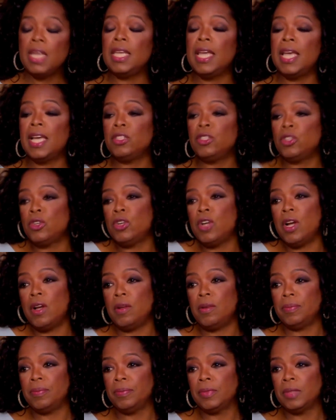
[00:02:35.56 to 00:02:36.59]
Yes or
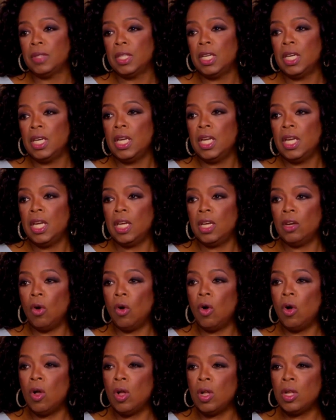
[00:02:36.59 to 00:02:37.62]
no? In
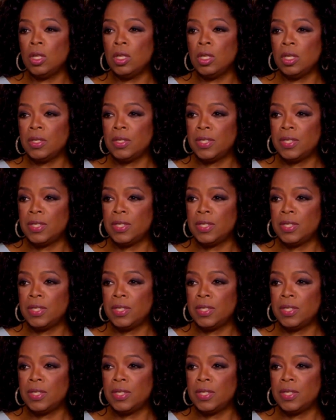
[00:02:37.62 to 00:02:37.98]
all